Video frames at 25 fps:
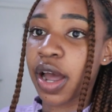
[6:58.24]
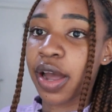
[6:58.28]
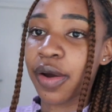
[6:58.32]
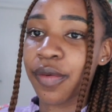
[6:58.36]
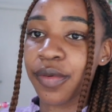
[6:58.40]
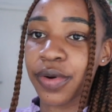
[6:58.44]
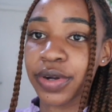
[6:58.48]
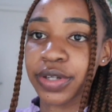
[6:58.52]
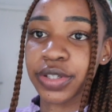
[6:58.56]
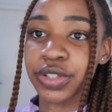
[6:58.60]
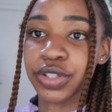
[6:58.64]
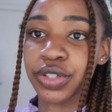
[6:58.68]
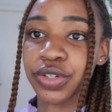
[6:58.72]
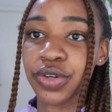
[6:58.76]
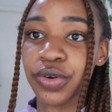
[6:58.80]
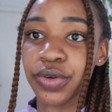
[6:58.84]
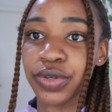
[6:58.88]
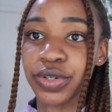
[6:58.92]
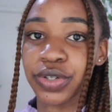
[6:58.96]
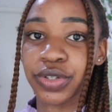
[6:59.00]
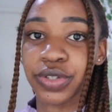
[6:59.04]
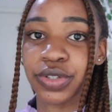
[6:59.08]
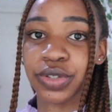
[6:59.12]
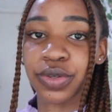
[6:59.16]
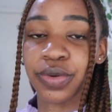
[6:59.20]
I want to go
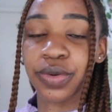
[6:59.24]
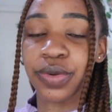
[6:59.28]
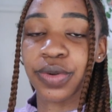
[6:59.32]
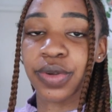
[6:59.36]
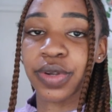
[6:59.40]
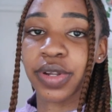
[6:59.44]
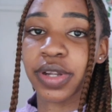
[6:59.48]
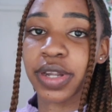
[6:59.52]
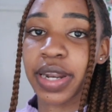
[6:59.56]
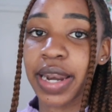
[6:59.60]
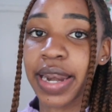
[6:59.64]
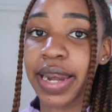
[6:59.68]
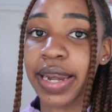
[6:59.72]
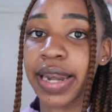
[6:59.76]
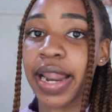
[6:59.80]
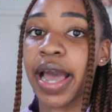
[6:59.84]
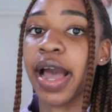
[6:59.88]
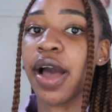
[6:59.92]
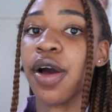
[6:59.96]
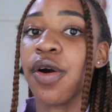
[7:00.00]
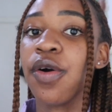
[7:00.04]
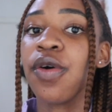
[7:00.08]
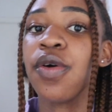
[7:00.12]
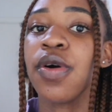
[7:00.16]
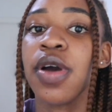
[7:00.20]
to school
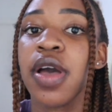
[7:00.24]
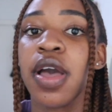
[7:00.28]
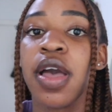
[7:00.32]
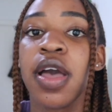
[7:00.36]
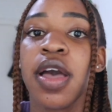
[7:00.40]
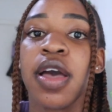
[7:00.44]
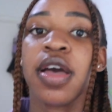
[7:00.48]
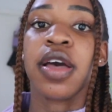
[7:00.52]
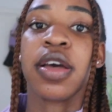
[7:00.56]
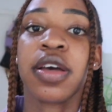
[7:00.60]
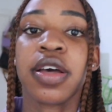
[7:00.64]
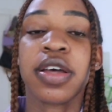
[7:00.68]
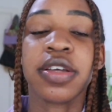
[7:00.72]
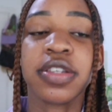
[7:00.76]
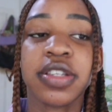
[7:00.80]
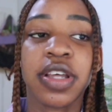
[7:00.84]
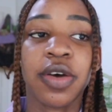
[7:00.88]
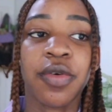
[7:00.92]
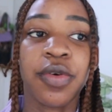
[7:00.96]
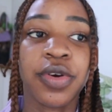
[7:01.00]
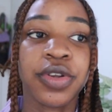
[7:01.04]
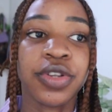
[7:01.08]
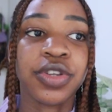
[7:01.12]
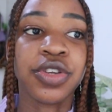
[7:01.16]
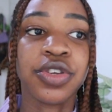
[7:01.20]
now because I
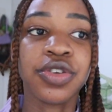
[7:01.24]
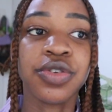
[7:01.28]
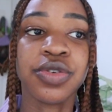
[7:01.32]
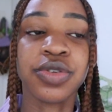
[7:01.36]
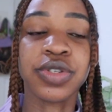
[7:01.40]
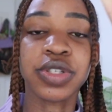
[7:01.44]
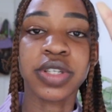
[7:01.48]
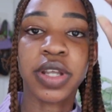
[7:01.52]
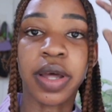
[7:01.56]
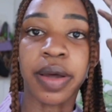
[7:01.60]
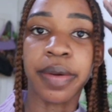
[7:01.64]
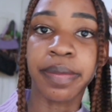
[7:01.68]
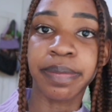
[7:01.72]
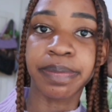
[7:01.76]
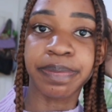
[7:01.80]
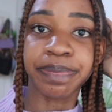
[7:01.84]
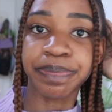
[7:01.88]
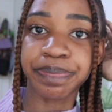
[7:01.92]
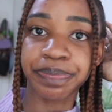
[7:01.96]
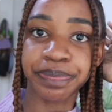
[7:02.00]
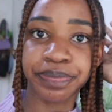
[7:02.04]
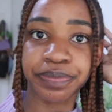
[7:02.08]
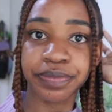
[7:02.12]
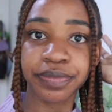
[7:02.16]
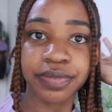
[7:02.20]
want to do some
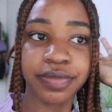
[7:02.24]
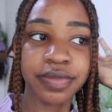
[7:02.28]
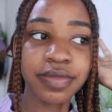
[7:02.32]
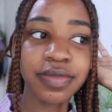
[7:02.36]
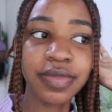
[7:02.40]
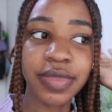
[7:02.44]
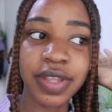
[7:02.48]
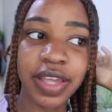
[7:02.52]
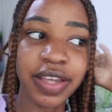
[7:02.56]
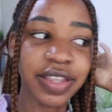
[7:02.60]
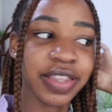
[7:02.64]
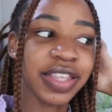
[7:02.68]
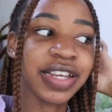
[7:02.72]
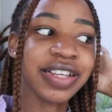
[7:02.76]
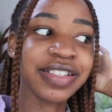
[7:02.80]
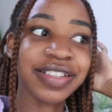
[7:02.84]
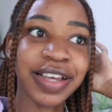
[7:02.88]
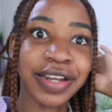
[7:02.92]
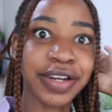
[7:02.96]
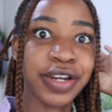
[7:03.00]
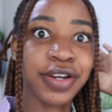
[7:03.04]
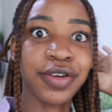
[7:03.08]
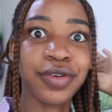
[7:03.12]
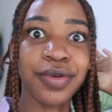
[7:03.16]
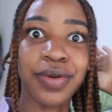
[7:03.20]
things
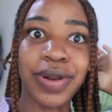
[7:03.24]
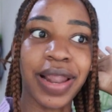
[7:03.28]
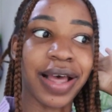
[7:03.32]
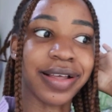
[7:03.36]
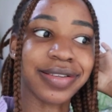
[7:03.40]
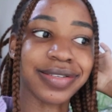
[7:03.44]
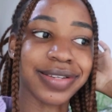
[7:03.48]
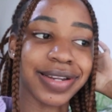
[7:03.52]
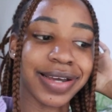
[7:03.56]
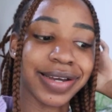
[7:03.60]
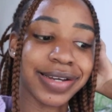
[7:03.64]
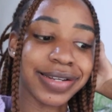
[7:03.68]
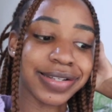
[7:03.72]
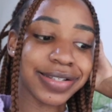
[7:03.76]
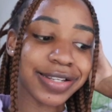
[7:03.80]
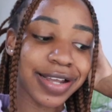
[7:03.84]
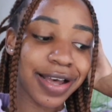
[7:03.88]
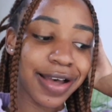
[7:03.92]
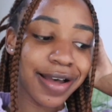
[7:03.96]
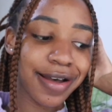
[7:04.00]
I didn't do last night.